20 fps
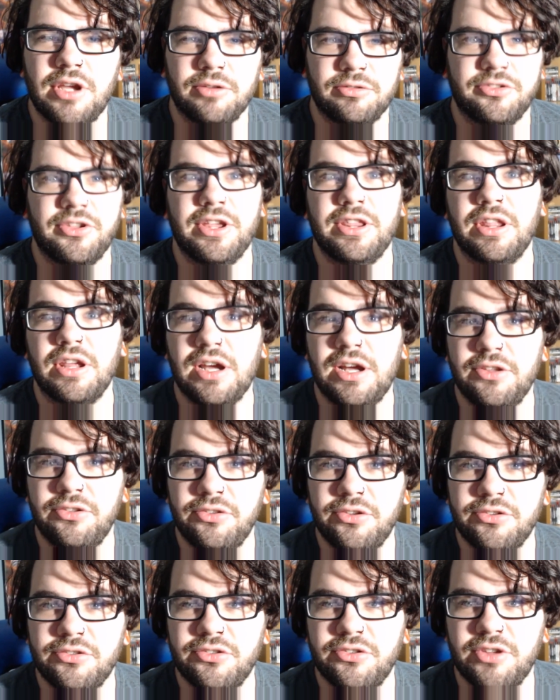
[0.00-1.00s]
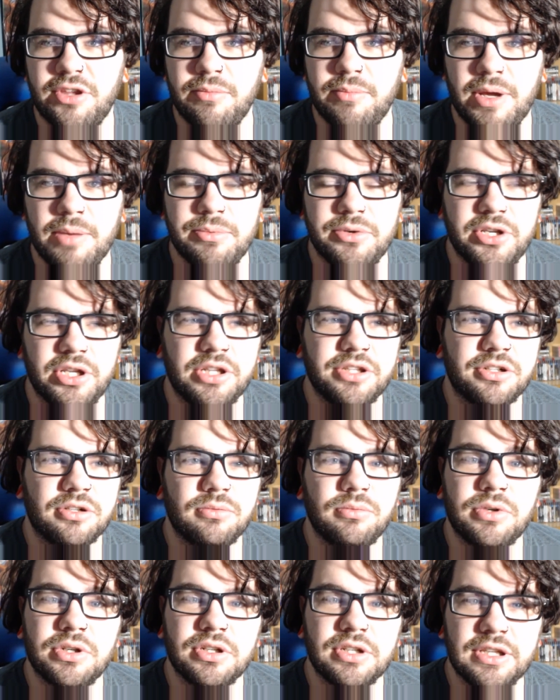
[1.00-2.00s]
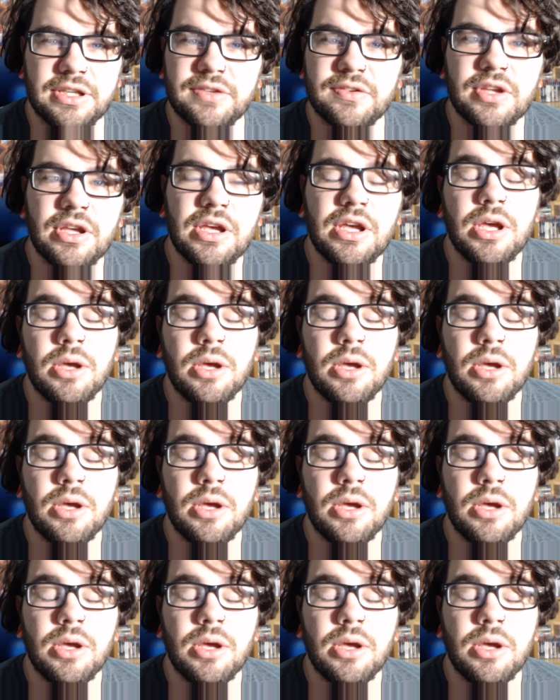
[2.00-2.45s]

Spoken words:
Not saying the console, it's just saying my particular one is.